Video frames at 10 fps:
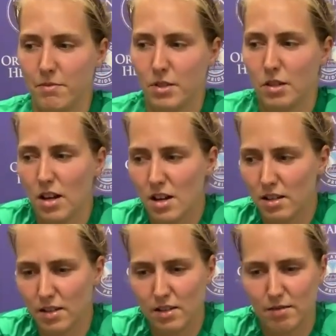So yeah, I
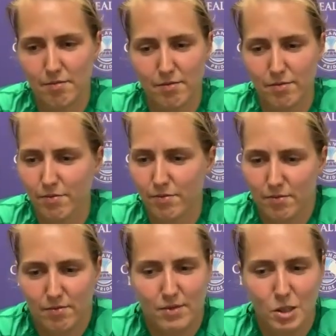think
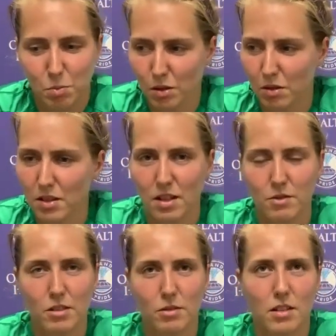the plaudits have
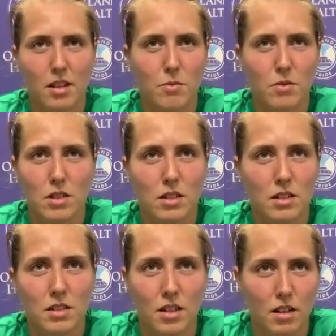to go to them,
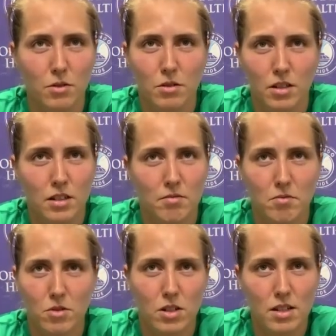really. I have a great
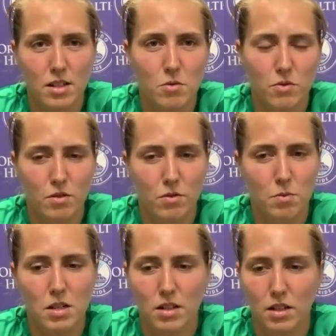team in front of
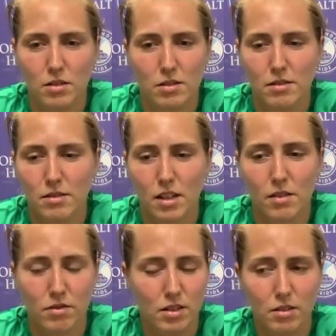me, and I
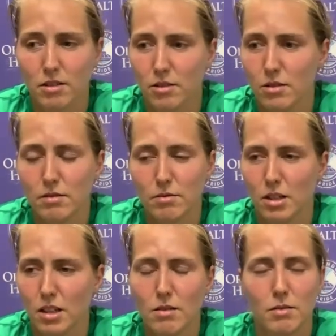definitely couldn't do it
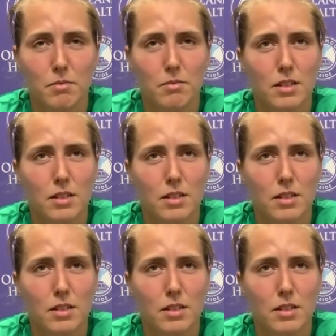without them.